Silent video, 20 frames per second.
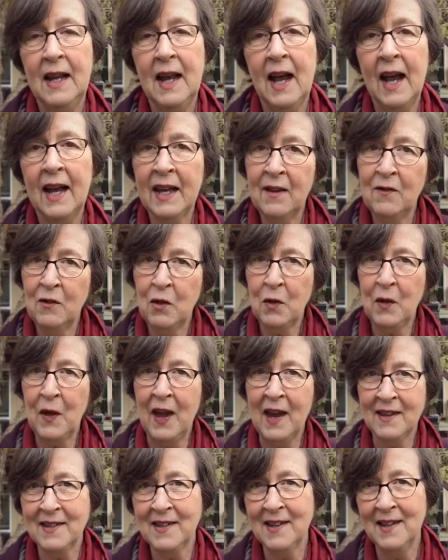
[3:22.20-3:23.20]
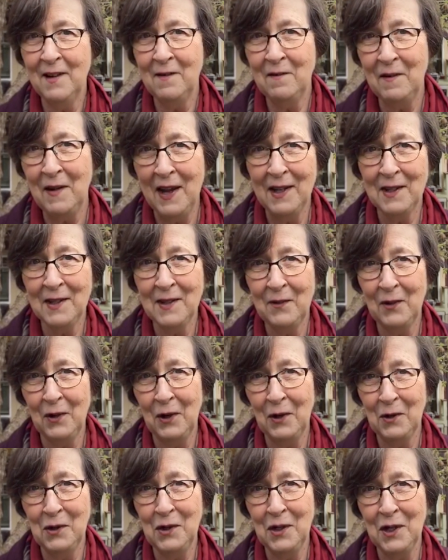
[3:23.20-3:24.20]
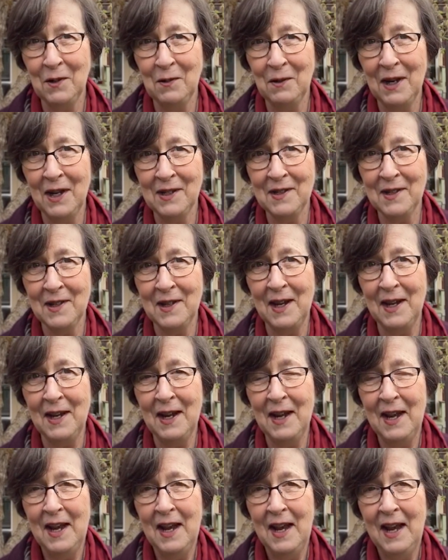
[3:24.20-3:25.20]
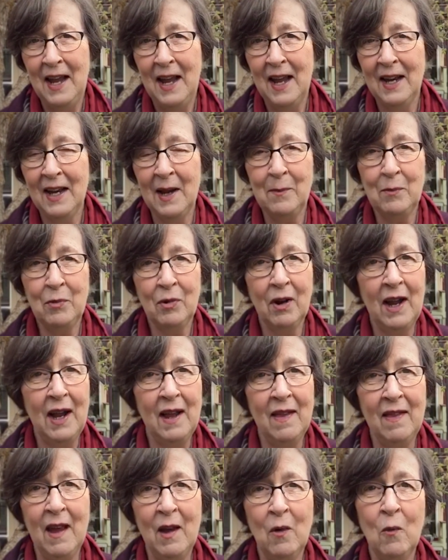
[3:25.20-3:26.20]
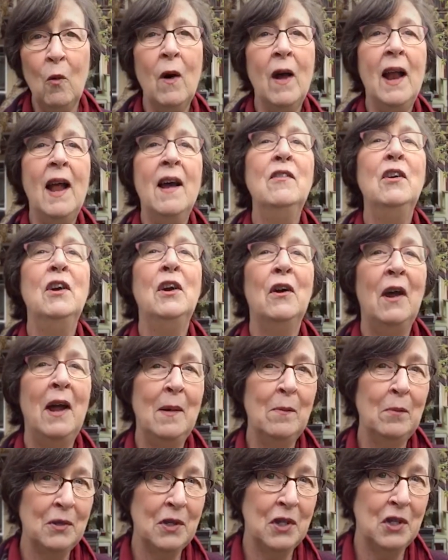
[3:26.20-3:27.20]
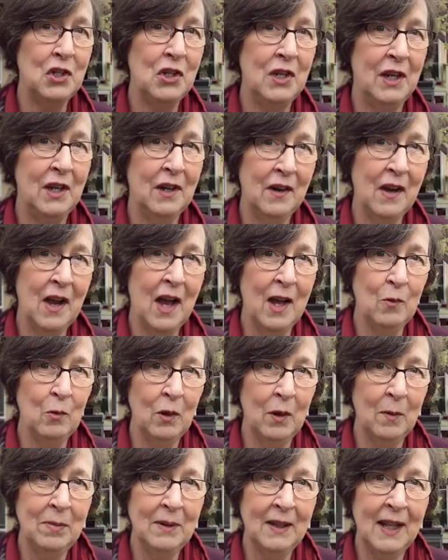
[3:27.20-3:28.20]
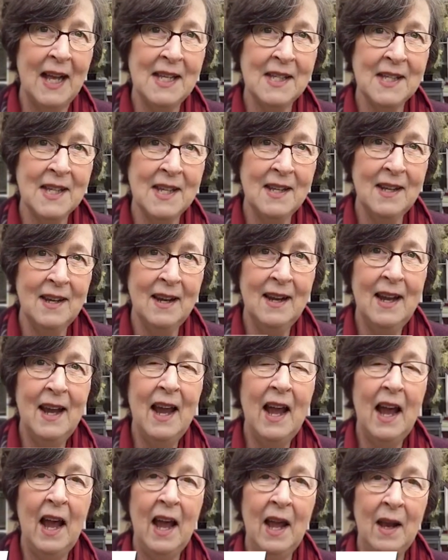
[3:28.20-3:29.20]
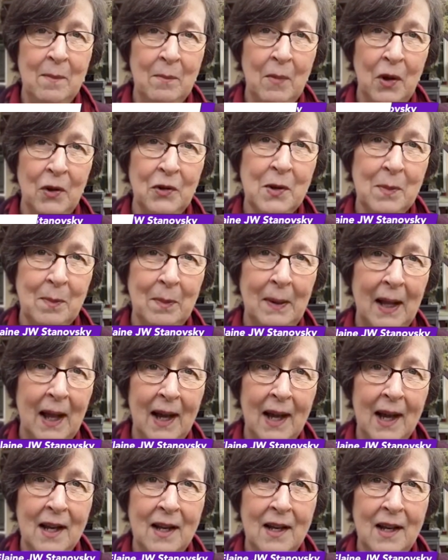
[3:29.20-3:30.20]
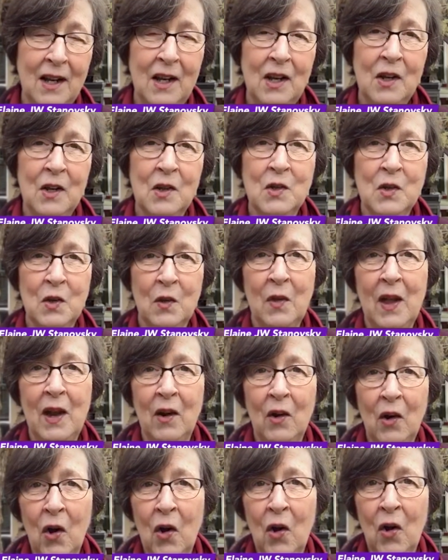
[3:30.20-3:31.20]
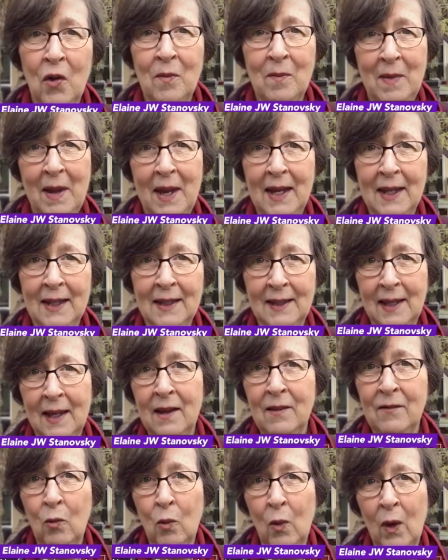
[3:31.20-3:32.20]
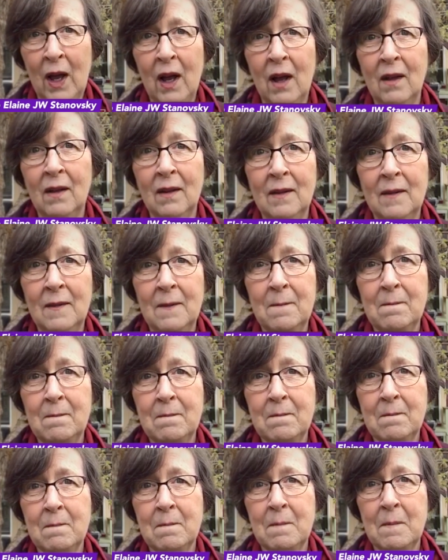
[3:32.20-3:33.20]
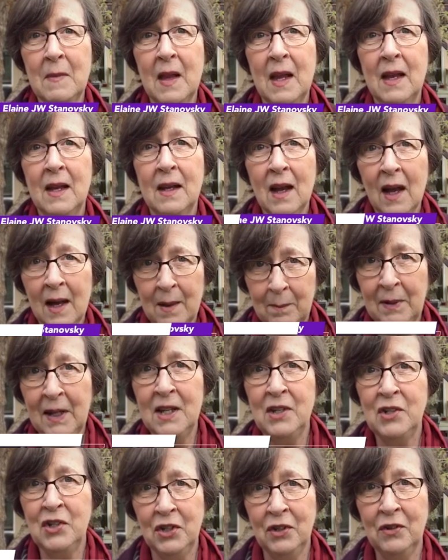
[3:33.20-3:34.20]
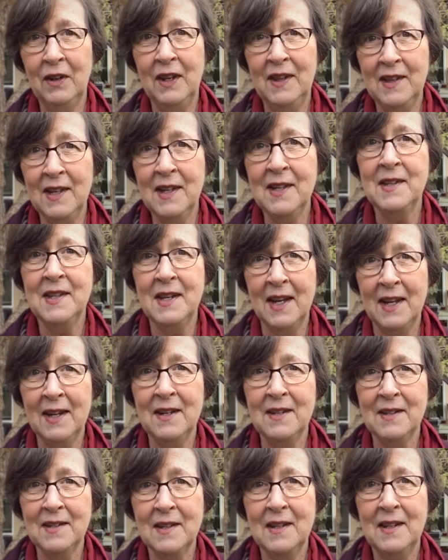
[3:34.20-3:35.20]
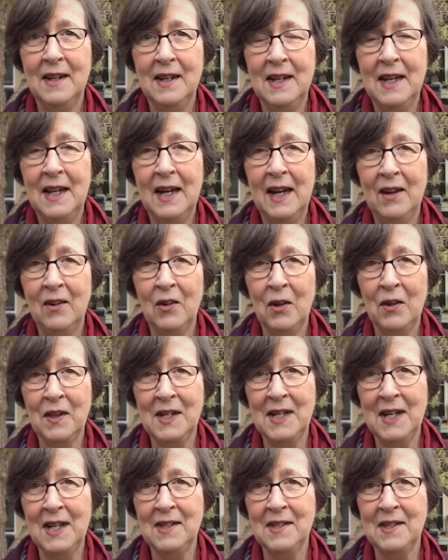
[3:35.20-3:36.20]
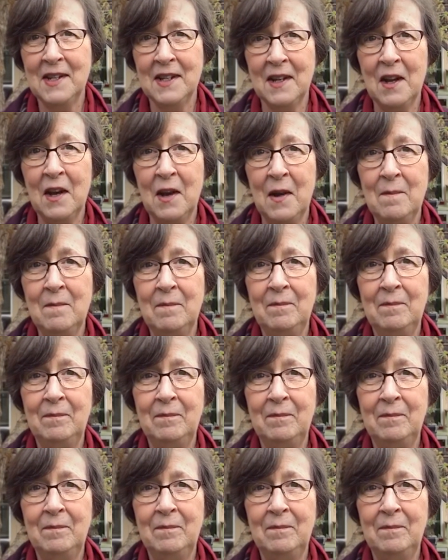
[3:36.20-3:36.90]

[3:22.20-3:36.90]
I give you thanks in advance for your generosity, and I pray that whatever you're able to share, God will bless it and multiply it so that all may live well. God bless you in these days and all the days to come.